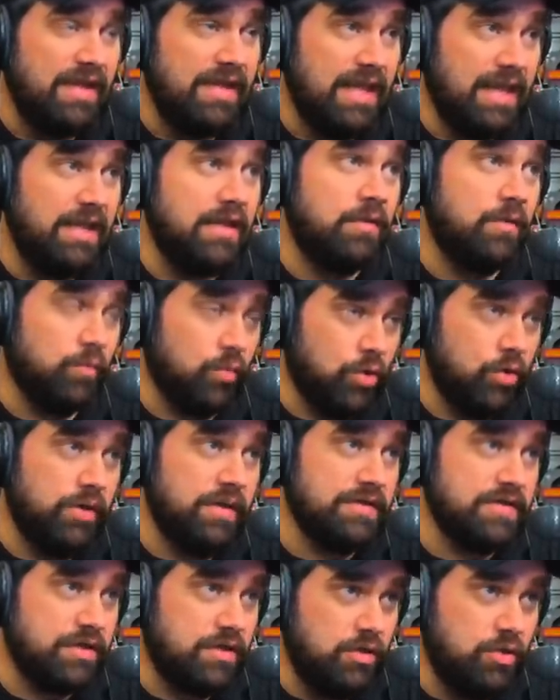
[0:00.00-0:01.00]
and getting
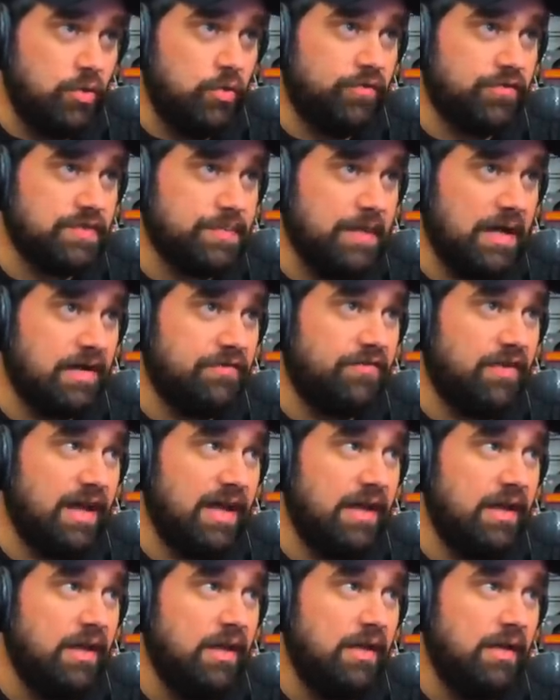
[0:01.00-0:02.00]
Rogan as a coup for
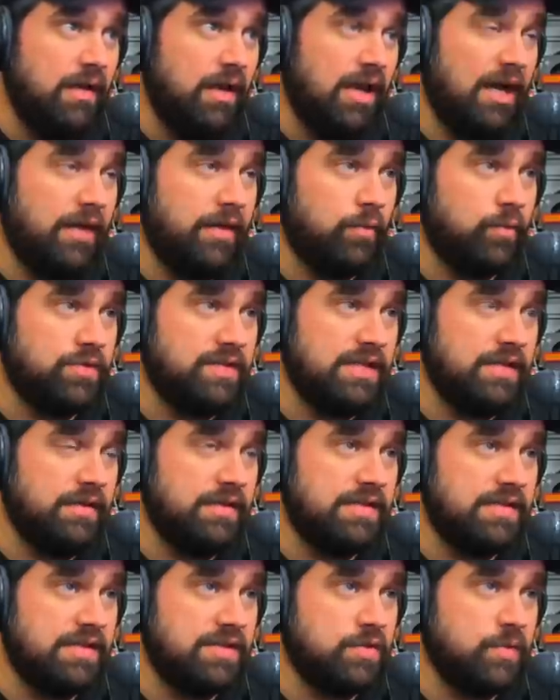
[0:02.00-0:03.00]
Spotify. Uh, they're
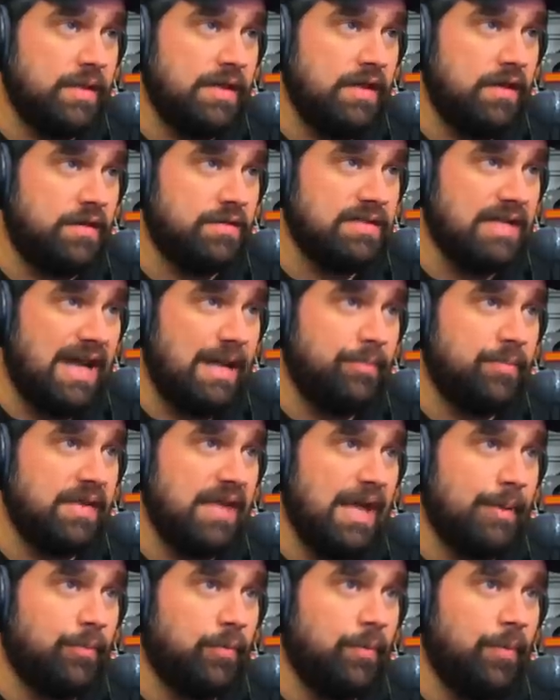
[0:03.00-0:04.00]
routinely situated on top of
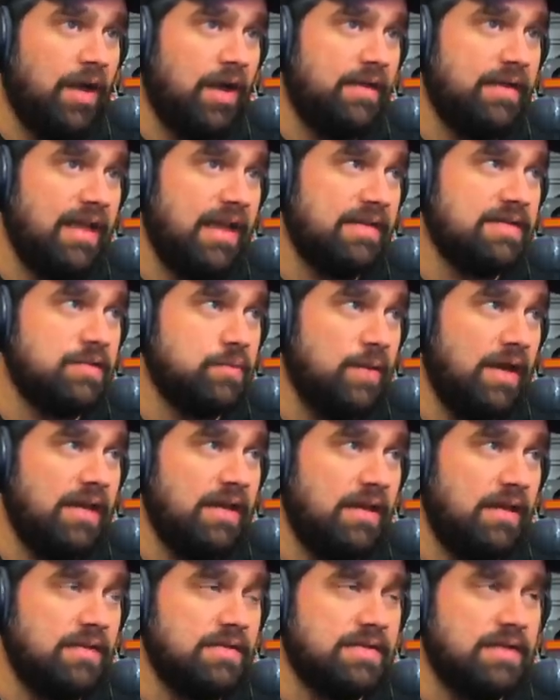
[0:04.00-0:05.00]
the Apple podcasting
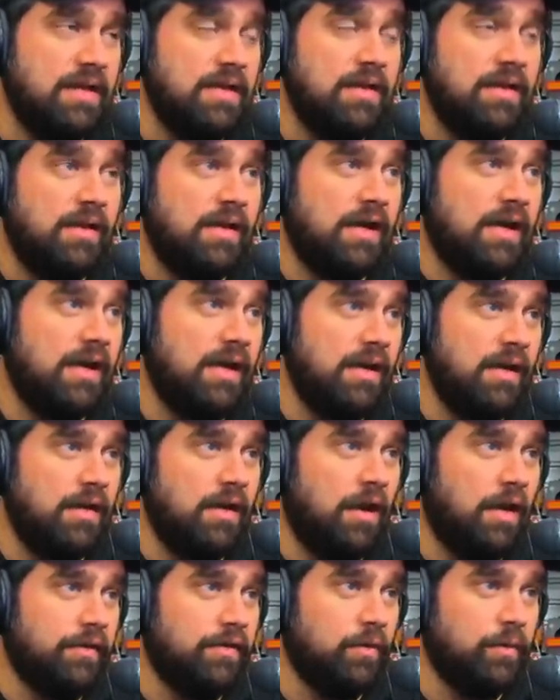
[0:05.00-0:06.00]
rankings. Uh,
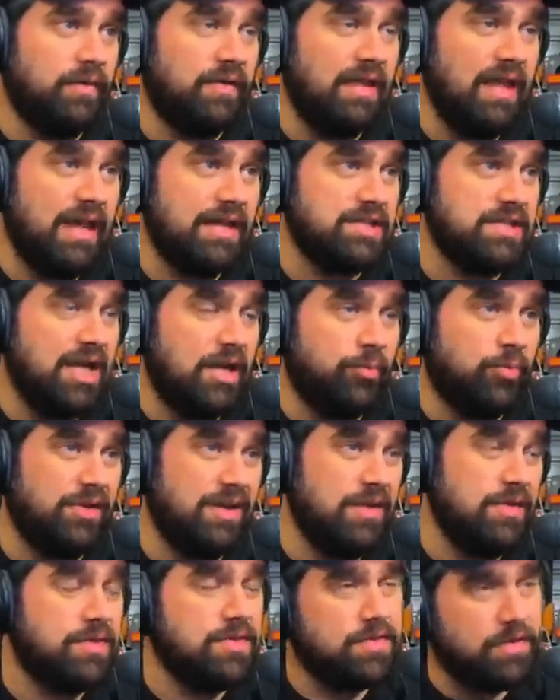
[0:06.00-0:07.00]
also, as a cash cow,
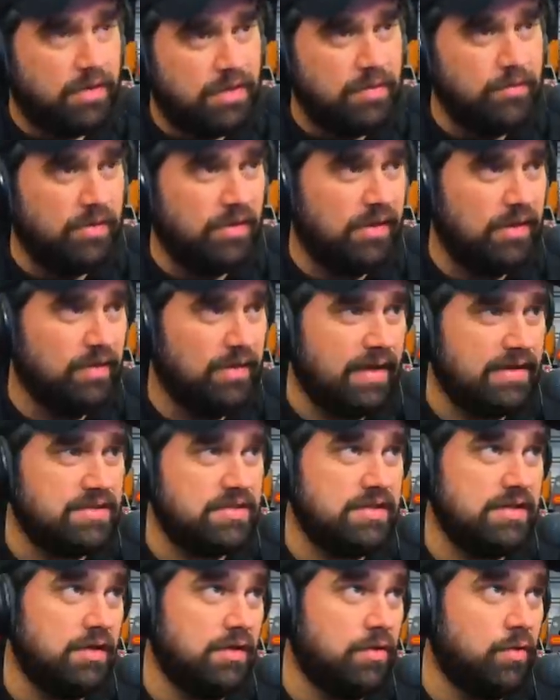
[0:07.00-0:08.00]
bringing 30 million
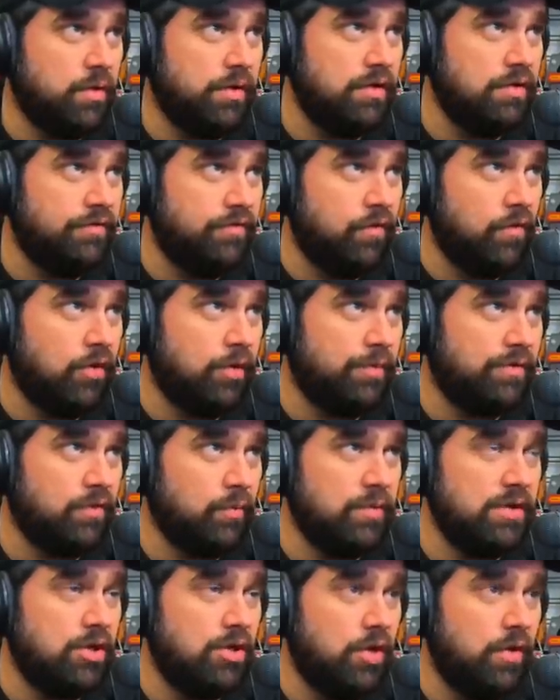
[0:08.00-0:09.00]
last year, according to Forbes. So